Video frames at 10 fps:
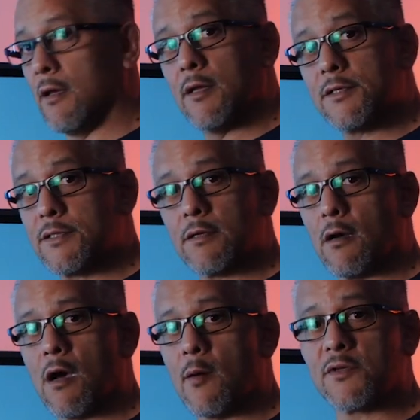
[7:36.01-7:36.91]
it's
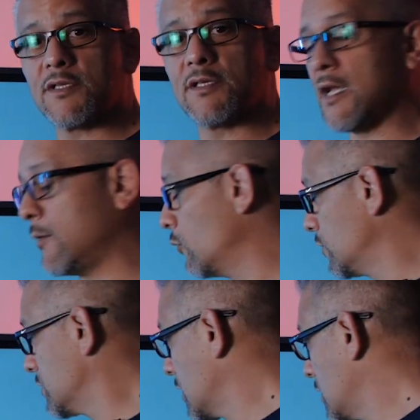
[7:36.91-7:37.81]
almost the same,
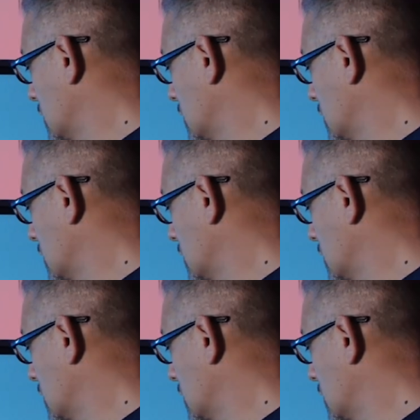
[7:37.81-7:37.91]
which is kind